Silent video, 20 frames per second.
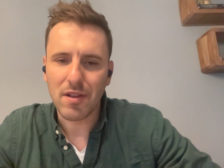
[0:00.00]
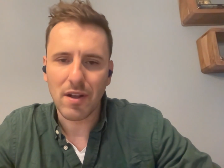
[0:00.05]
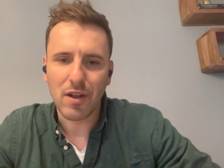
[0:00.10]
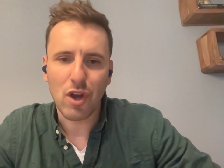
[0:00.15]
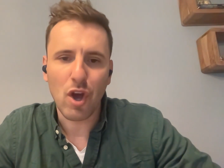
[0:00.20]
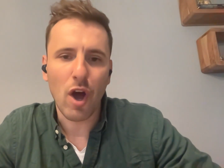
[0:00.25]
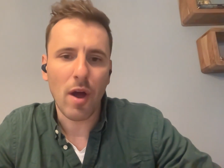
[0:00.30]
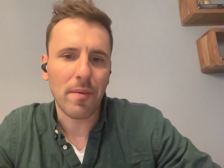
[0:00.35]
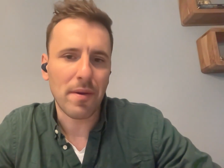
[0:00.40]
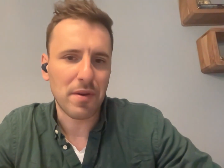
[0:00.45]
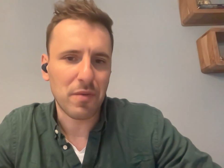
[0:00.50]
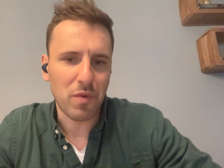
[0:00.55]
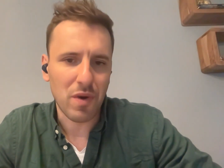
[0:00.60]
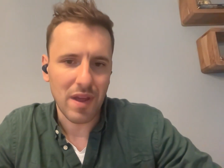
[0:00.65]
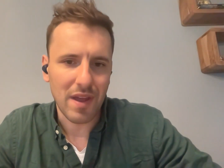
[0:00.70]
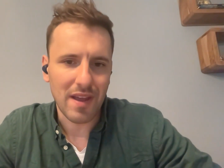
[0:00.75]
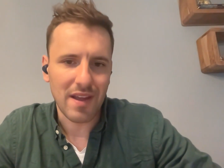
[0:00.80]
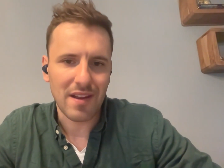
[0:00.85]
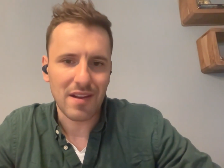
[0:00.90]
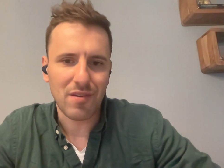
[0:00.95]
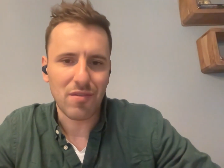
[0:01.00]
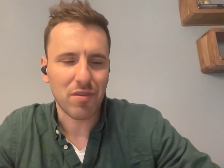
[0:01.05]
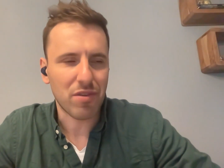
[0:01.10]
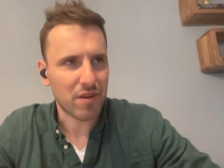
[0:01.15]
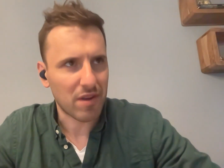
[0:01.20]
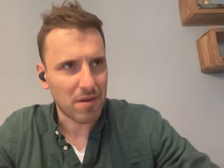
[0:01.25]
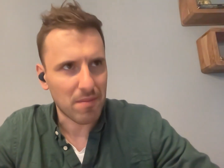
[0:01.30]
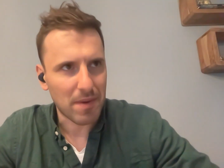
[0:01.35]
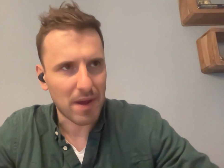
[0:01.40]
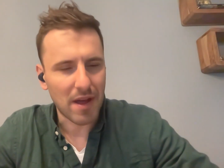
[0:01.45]
common way to
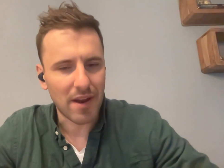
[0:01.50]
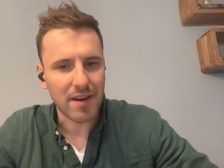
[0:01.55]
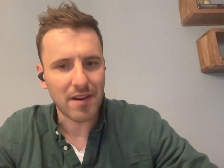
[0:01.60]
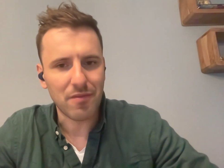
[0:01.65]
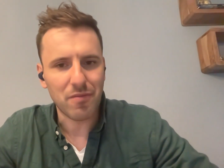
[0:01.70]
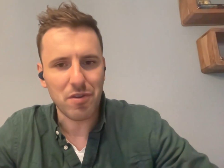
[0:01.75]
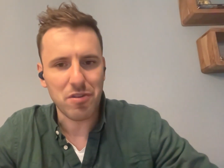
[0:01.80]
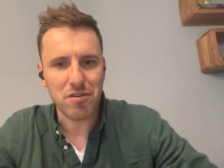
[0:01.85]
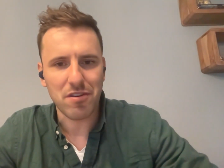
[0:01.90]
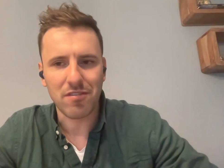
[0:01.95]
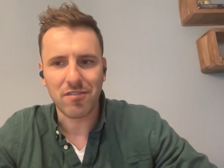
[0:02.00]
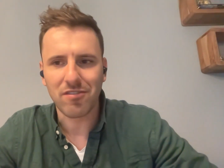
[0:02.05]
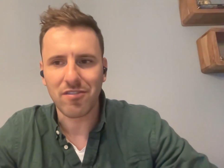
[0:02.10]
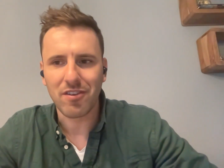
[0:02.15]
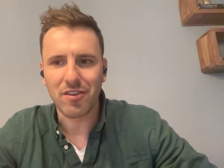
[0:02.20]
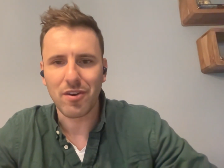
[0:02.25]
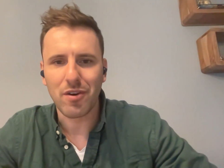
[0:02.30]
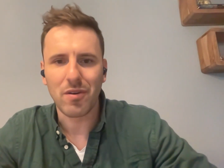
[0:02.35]
think about it, which is,